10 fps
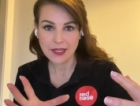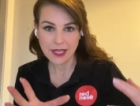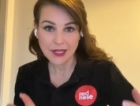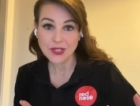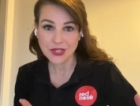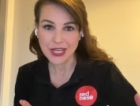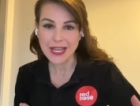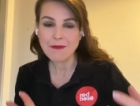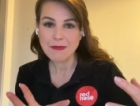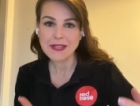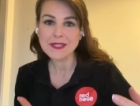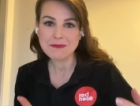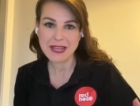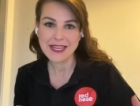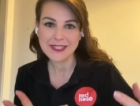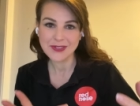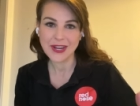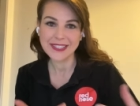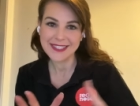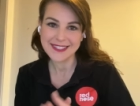country must meet
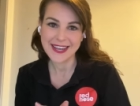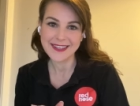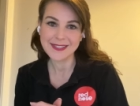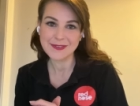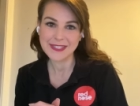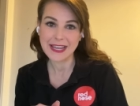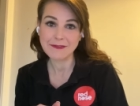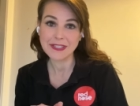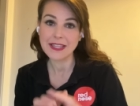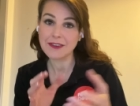Australian standards for safety.